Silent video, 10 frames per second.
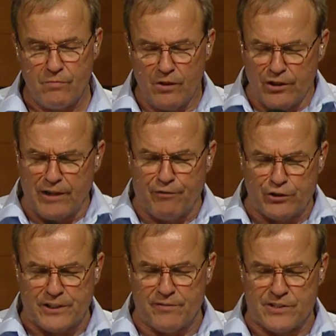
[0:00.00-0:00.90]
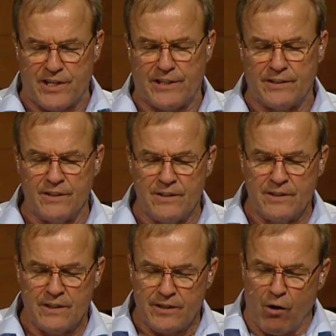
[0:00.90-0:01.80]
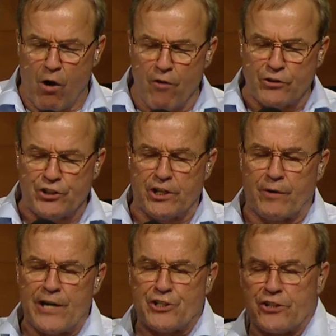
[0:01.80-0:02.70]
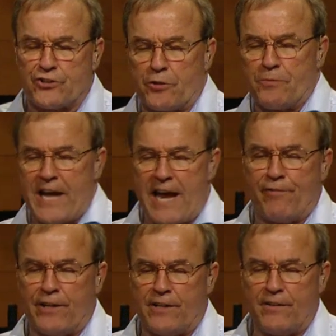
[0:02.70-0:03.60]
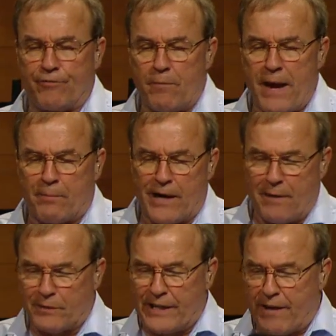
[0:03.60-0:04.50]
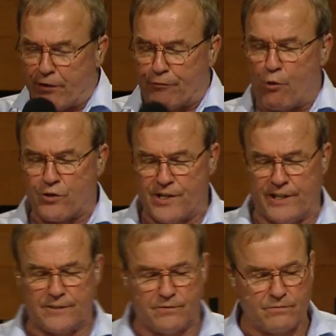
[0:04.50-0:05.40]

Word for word: Look at verse 17. Now, all the generations from David, from Abraham to David, are 14.